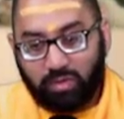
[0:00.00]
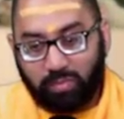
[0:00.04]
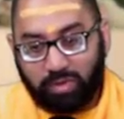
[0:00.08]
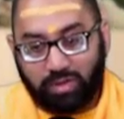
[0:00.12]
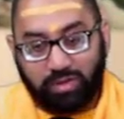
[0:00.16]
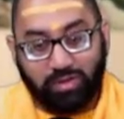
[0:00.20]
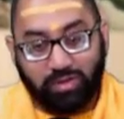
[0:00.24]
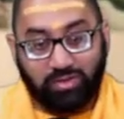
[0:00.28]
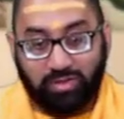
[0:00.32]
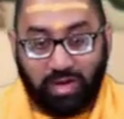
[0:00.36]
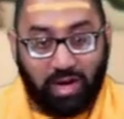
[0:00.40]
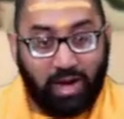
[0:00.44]

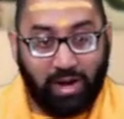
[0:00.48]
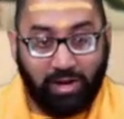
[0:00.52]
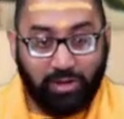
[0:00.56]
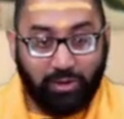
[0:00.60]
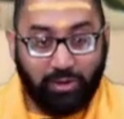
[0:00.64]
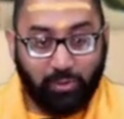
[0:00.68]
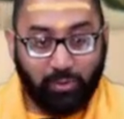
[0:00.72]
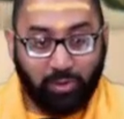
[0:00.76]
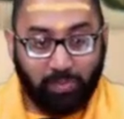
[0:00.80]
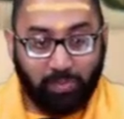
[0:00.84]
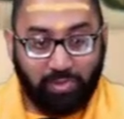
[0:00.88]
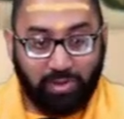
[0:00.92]
Because I
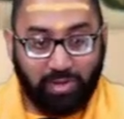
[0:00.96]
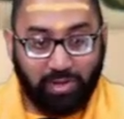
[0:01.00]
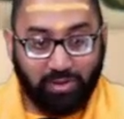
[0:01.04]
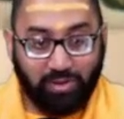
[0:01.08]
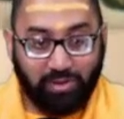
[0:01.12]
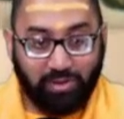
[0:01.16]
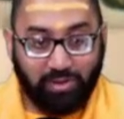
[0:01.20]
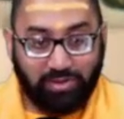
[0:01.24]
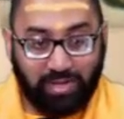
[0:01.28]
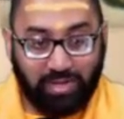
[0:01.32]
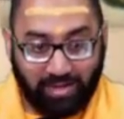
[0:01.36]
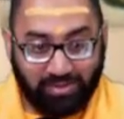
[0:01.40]
grew up
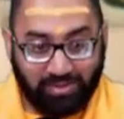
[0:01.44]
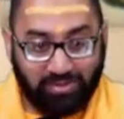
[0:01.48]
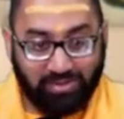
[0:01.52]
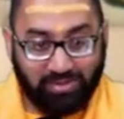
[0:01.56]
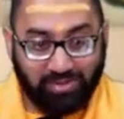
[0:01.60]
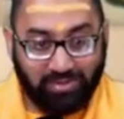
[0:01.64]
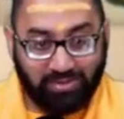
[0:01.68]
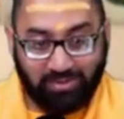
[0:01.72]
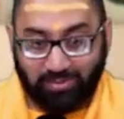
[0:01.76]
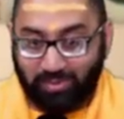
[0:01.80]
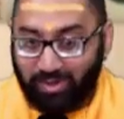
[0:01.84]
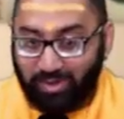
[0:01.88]
here in
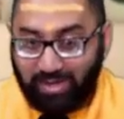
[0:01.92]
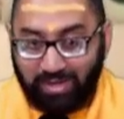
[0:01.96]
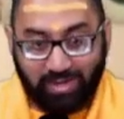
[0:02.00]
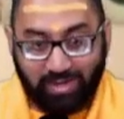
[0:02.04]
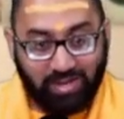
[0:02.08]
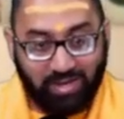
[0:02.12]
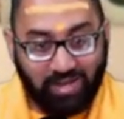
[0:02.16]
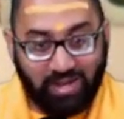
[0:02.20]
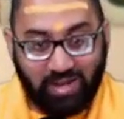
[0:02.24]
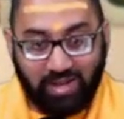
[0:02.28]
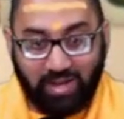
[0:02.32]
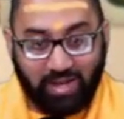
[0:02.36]
Texas, right?
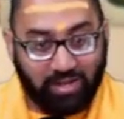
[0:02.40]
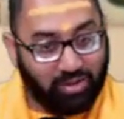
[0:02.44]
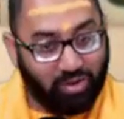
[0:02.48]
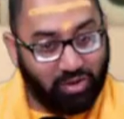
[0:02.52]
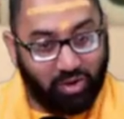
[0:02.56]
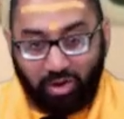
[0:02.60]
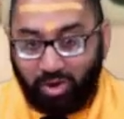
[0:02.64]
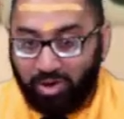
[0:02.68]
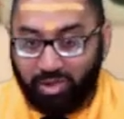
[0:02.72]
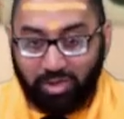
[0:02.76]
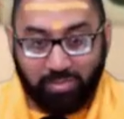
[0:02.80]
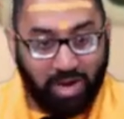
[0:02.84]
In
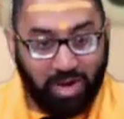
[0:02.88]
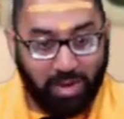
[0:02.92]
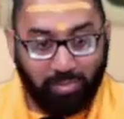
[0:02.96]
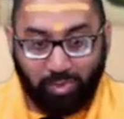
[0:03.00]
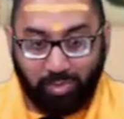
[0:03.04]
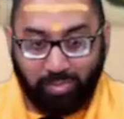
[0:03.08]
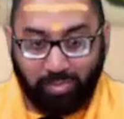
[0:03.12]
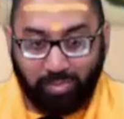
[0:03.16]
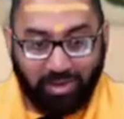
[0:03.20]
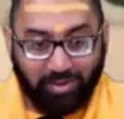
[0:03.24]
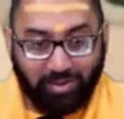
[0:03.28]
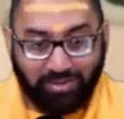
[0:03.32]
the heart of the
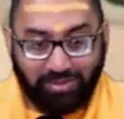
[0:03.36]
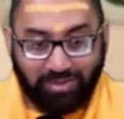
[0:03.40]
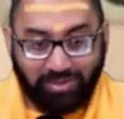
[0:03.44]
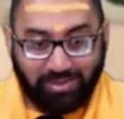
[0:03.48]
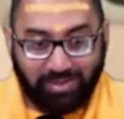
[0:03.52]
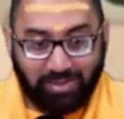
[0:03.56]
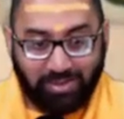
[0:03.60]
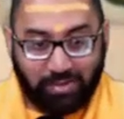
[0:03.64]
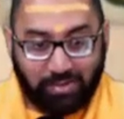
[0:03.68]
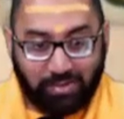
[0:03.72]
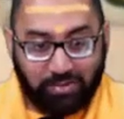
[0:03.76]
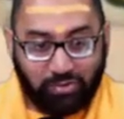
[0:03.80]
Bible Belt.
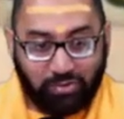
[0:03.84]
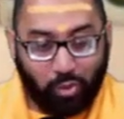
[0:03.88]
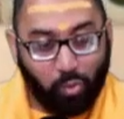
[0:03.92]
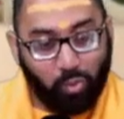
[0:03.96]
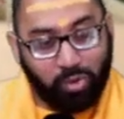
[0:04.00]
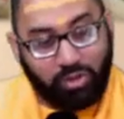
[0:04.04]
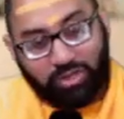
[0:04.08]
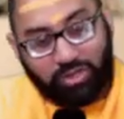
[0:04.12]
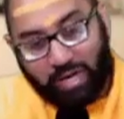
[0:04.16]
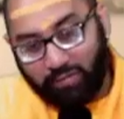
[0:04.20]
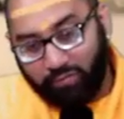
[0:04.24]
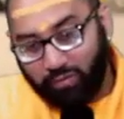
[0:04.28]
So
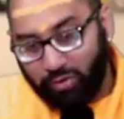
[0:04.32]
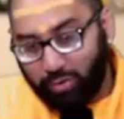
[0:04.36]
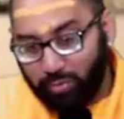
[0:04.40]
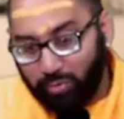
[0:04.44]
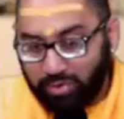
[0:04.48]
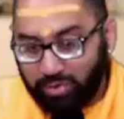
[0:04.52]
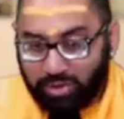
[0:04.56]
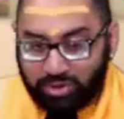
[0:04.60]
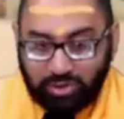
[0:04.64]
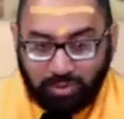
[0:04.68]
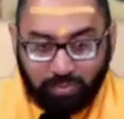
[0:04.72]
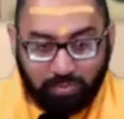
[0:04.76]
whichever
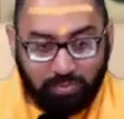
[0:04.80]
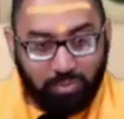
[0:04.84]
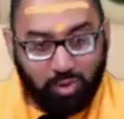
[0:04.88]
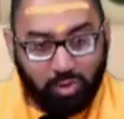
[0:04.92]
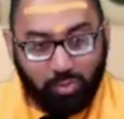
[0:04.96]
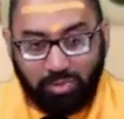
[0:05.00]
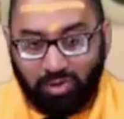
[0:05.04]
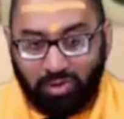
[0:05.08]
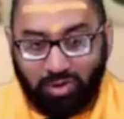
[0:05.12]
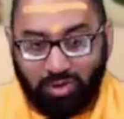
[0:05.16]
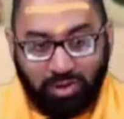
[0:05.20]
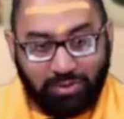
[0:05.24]
religion
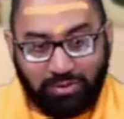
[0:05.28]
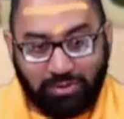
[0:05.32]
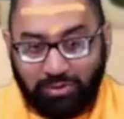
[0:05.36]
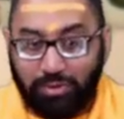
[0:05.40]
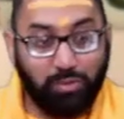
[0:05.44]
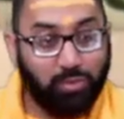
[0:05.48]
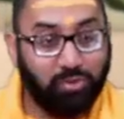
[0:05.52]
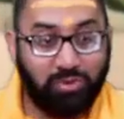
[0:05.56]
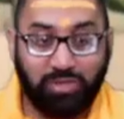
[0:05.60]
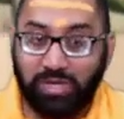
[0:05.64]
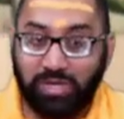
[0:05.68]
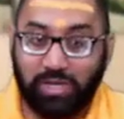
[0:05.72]
you belong
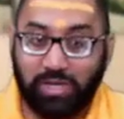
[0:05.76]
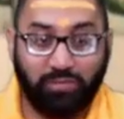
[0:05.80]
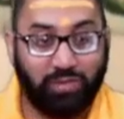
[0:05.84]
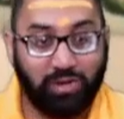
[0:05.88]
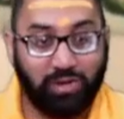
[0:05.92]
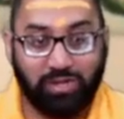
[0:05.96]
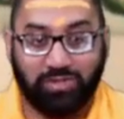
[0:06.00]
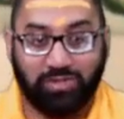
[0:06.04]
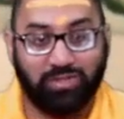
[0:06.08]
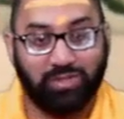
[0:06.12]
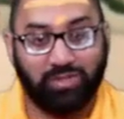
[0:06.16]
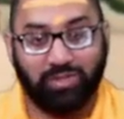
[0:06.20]
to, you take it
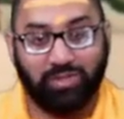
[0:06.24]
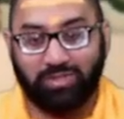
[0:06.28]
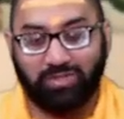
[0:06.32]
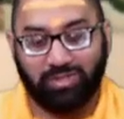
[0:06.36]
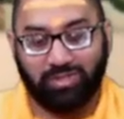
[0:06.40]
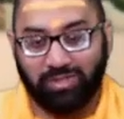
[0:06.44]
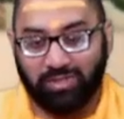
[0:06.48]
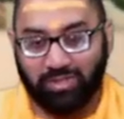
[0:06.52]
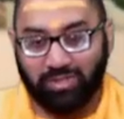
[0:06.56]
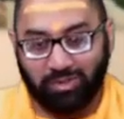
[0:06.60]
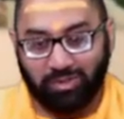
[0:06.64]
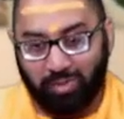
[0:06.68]
very
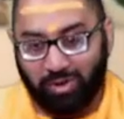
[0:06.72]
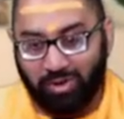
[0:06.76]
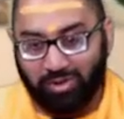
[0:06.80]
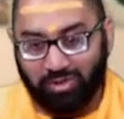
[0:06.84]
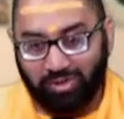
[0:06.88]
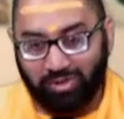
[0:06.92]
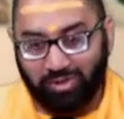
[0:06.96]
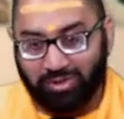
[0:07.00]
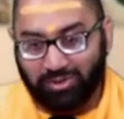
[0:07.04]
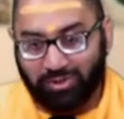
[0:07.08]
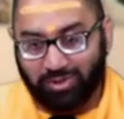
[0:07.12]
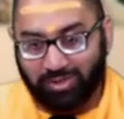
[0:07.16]
seriously in this part of
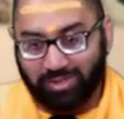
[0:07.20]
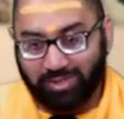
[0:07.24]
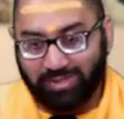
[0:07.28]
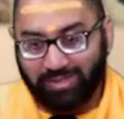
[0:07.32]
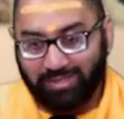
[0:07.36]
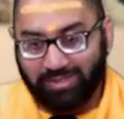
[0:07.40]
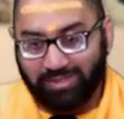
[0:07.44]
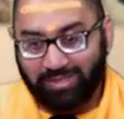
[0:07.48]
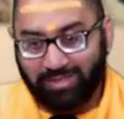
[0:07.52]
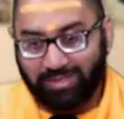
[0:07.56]
the country.